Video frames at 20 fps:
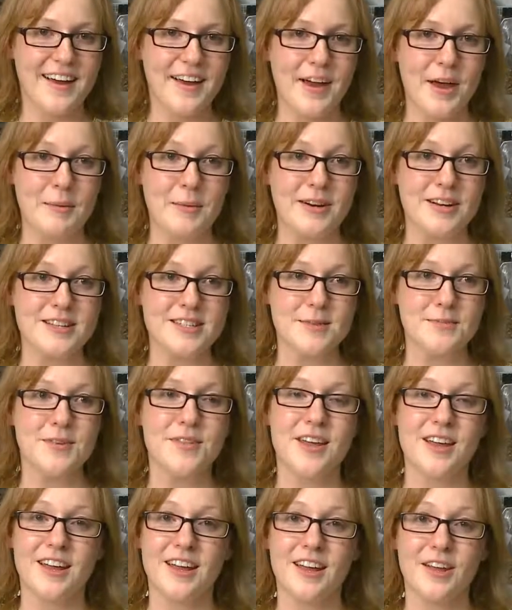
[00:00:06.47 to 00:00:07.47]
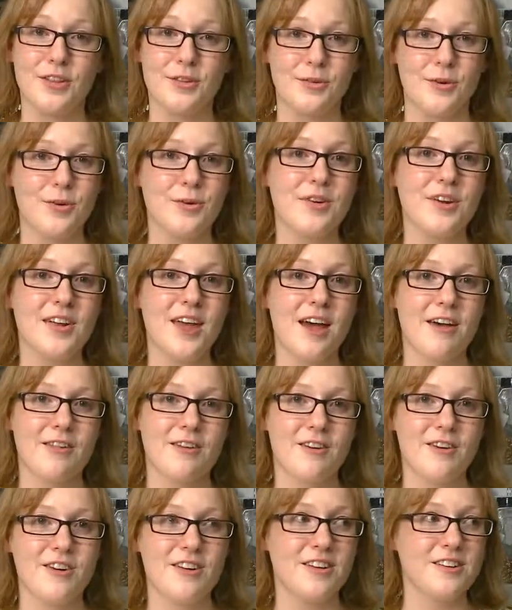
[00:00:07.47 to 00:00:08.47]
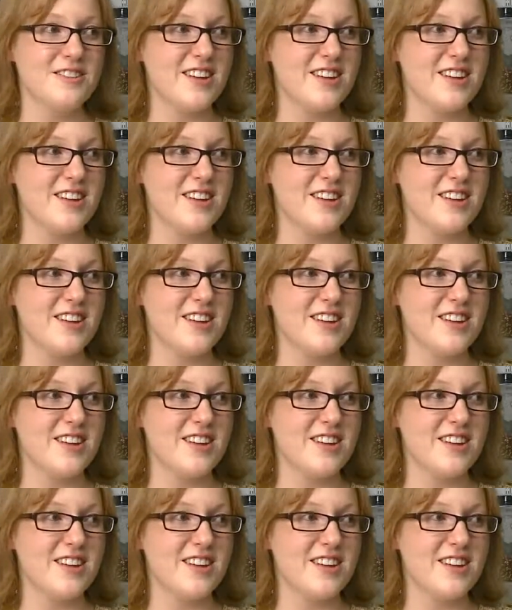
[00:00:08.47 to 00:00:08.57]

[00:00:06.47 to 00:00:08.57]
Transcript: um, and it's something that can get thrown together